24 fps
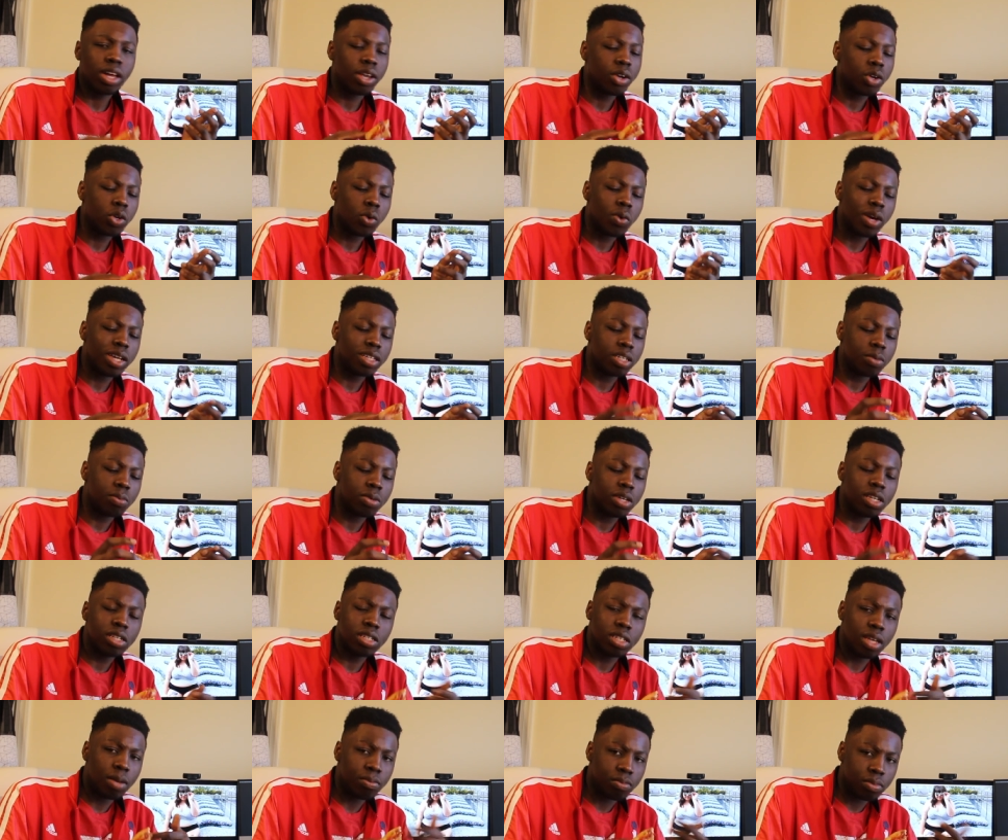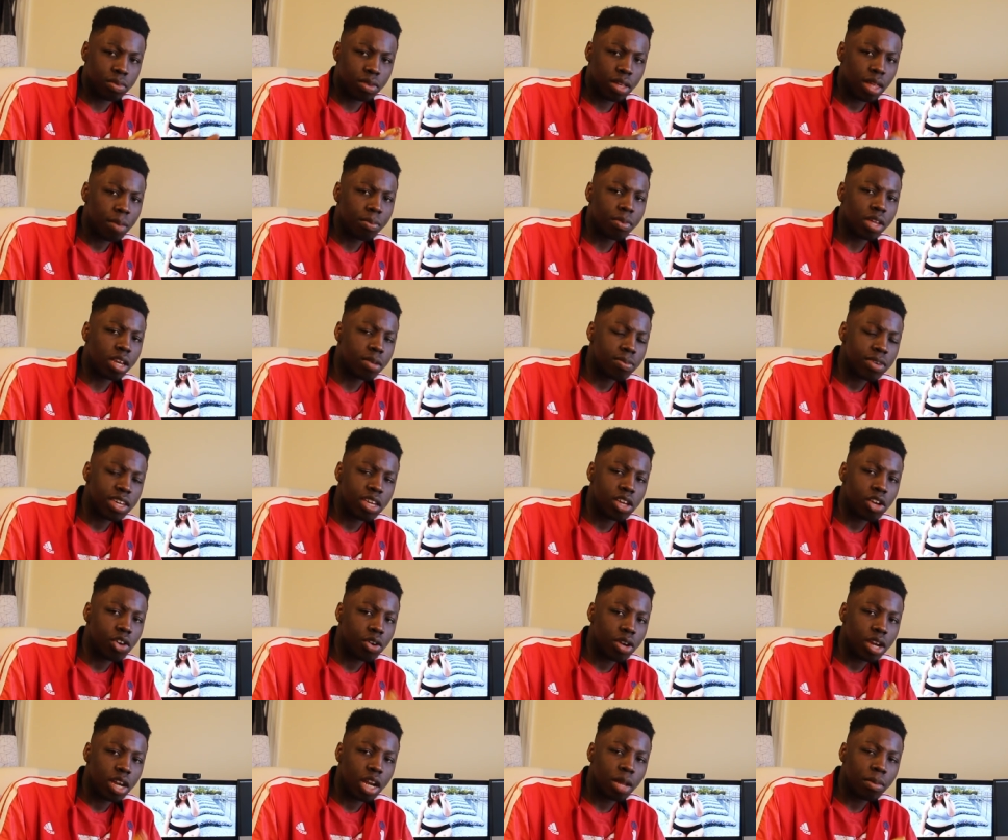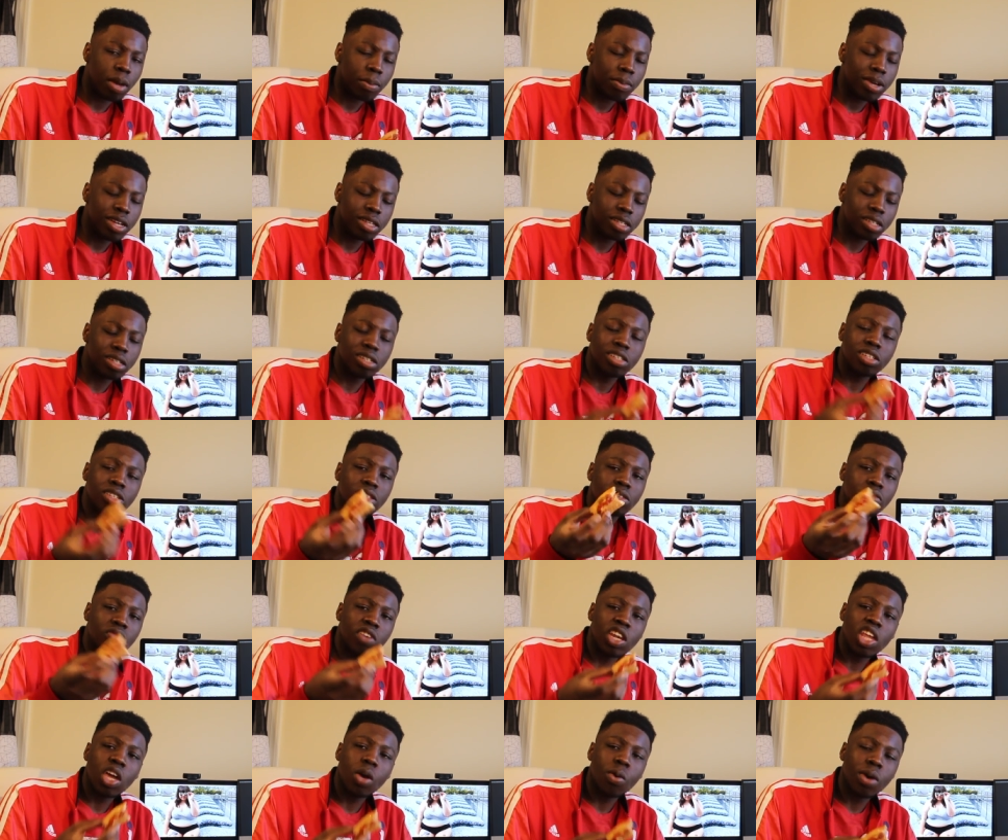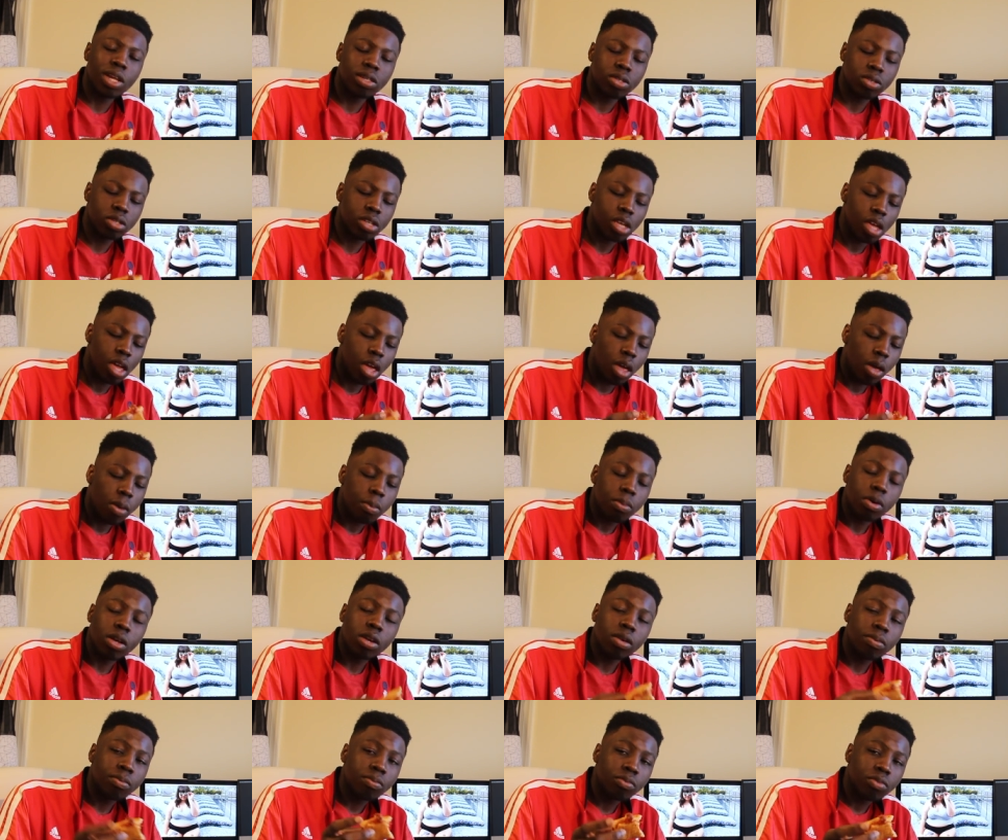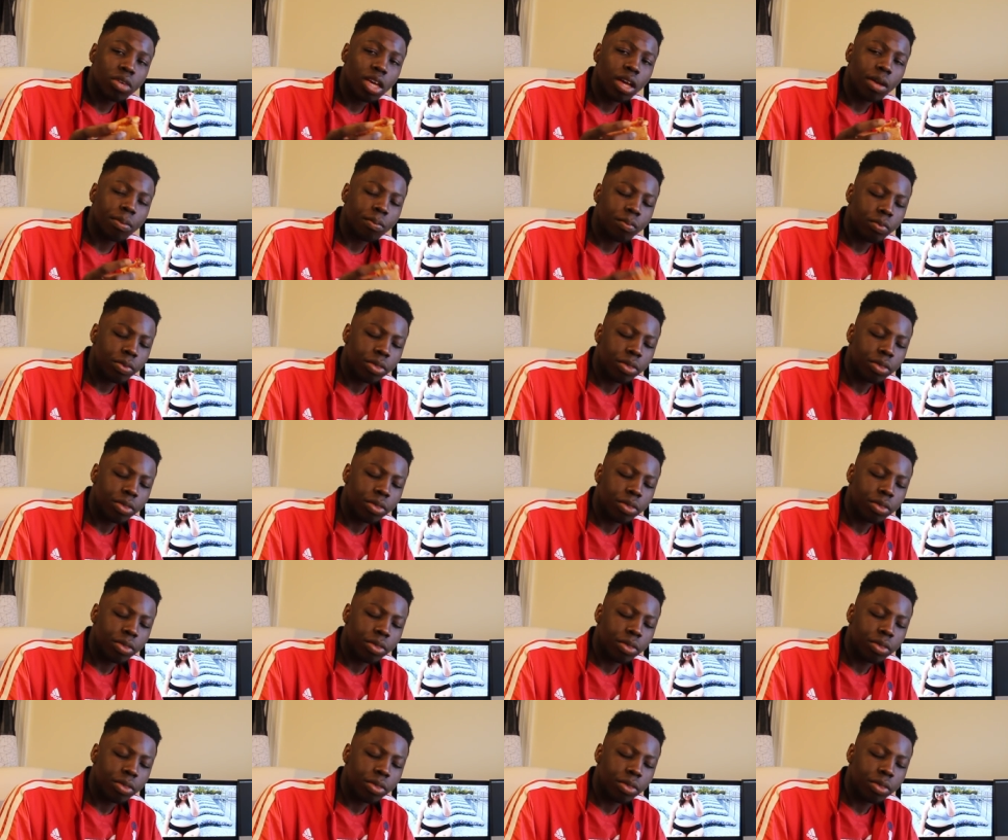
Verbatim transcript: I don't know why I said peace. I'm gonna be here eating my pizza until the video ends. But yeah.